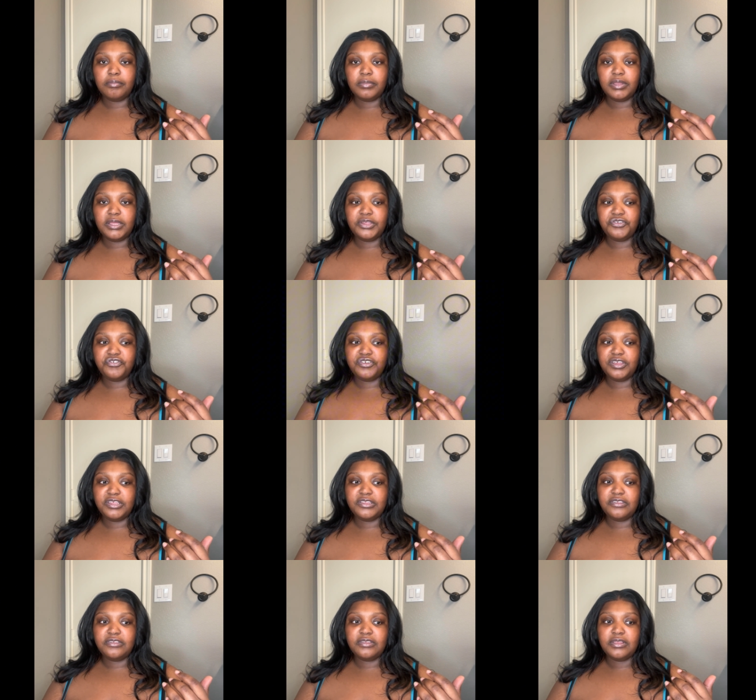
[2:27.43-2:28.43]
It's
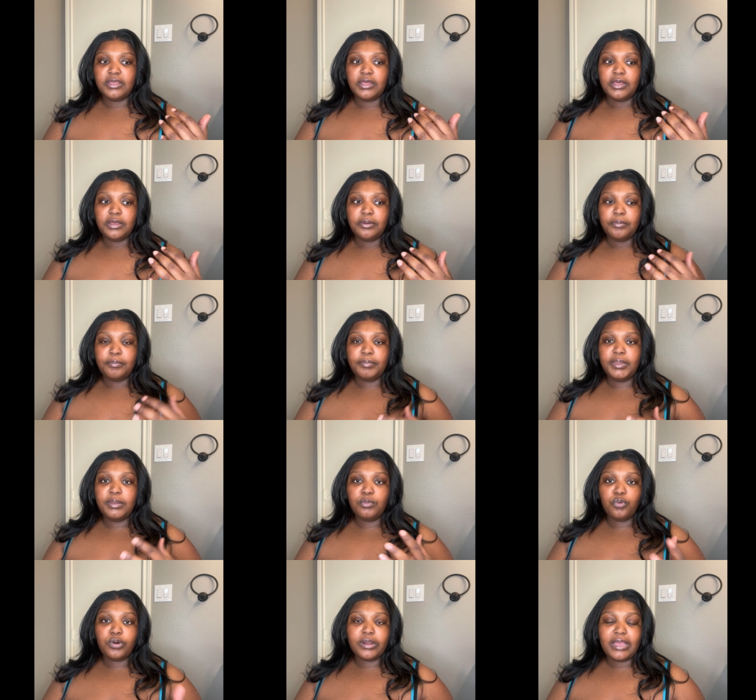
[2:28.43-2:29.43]
just be
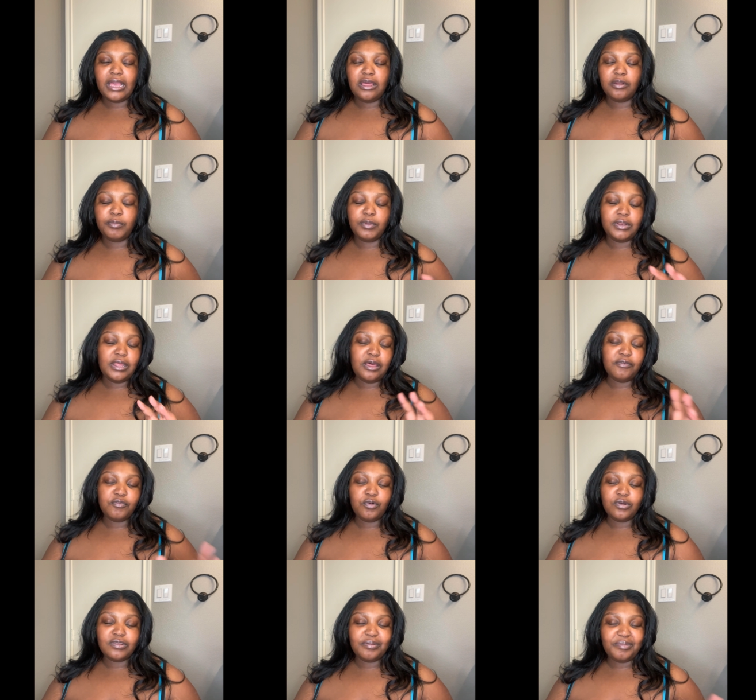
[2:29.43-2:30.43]
more accountable. Now, of
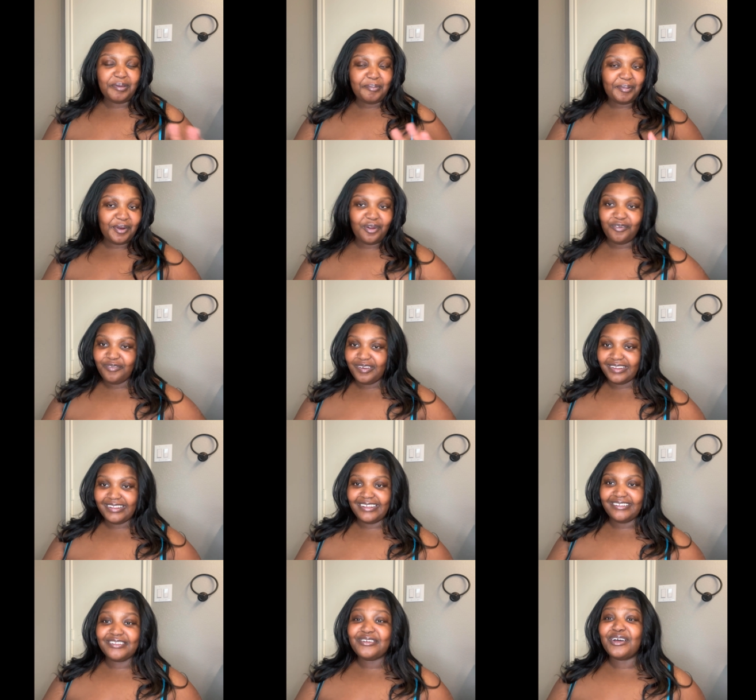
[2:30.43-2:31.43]
course, I'm not perfect.
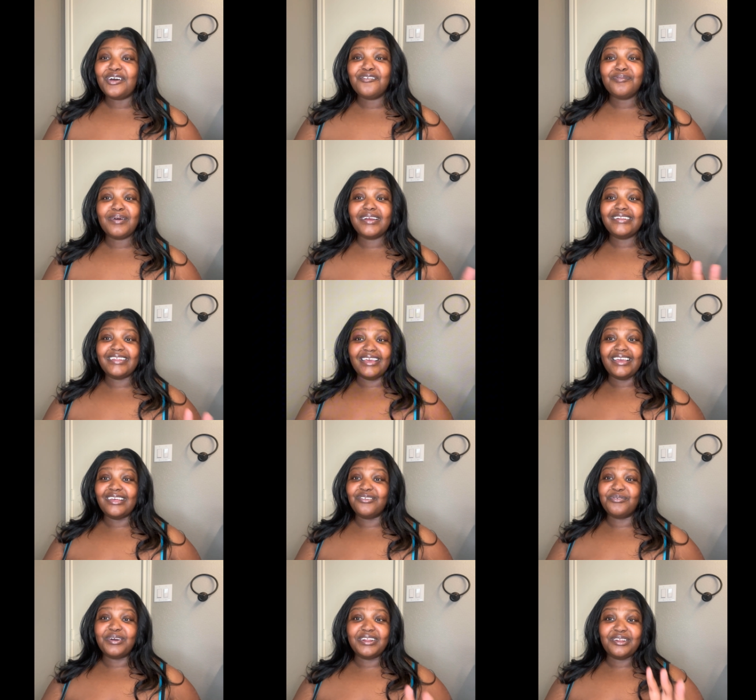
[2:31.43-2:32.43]
I still have my
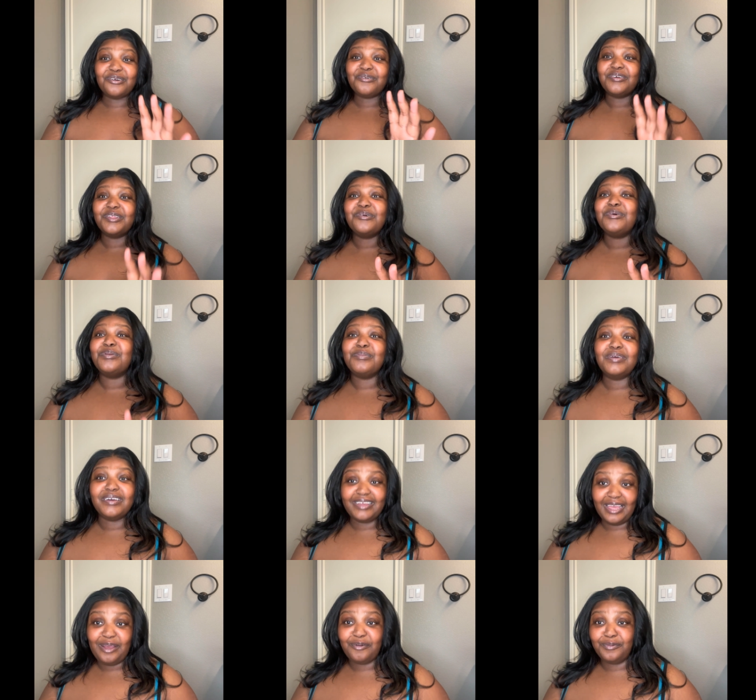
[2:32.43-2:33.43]
days where I don't really want to be
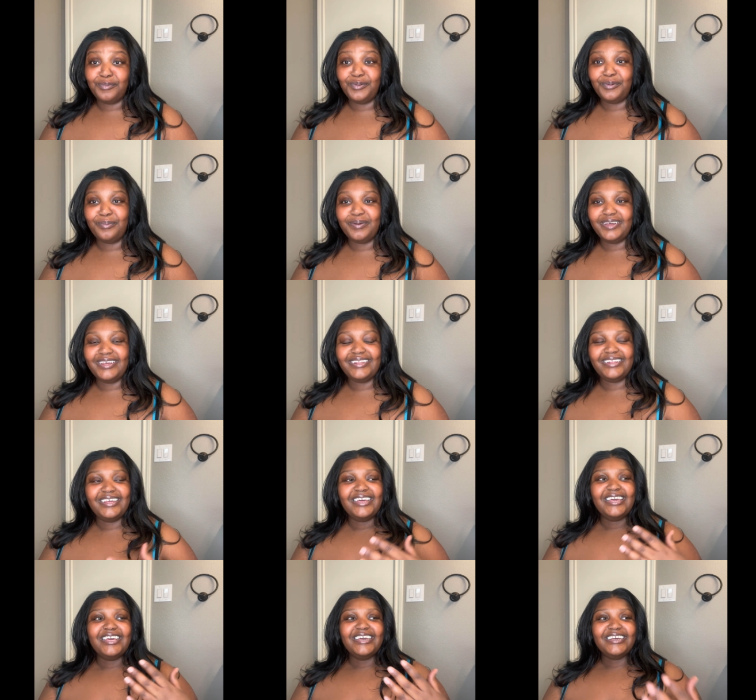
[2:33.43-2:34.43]
accountable, but
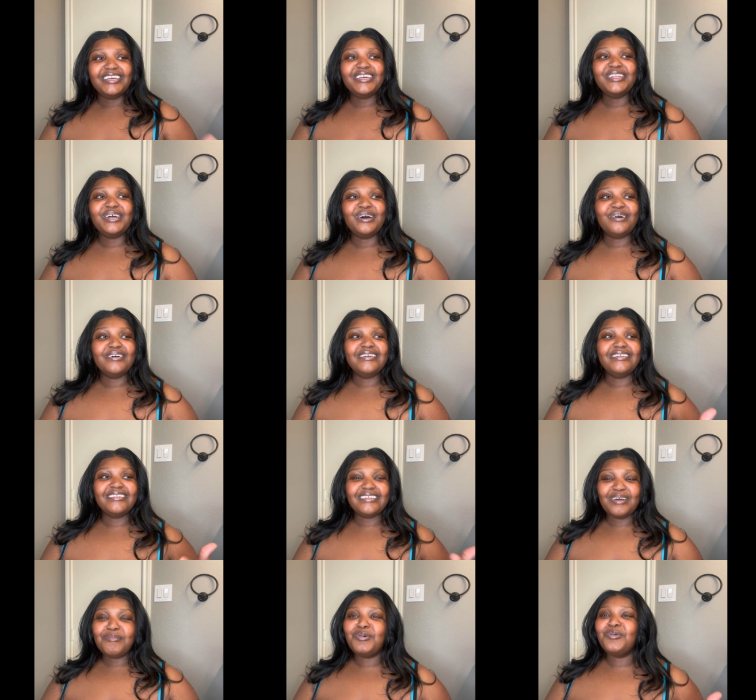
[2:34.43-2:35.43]
you know,
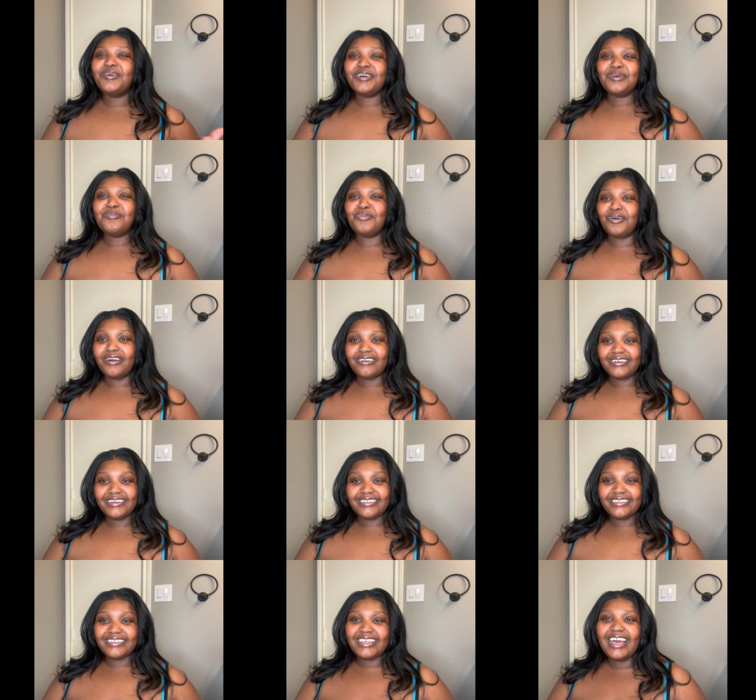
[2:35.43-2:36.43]
I'm a work in progress.